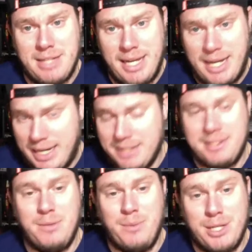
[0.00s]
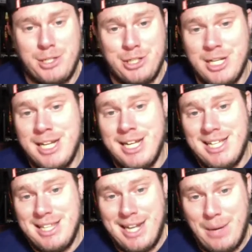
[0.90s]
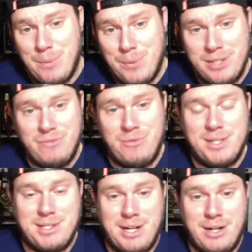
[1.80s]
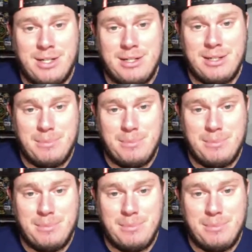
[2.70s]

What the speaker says: I honestly wish that I would have started